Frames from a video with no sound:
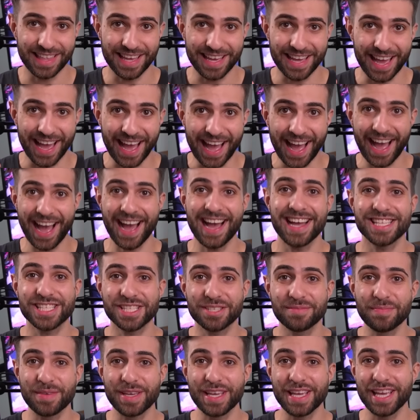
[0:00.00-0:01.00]
they
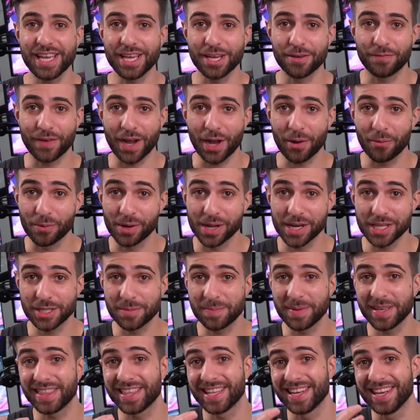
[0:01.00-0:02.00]
asked me if I wanted to
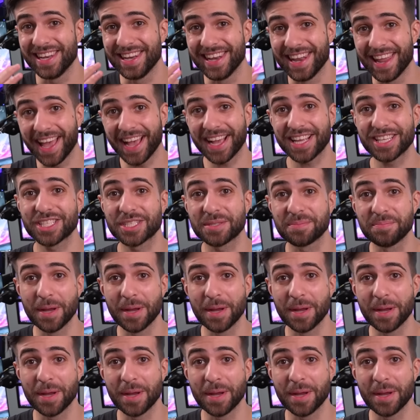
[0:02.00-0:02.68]
be the next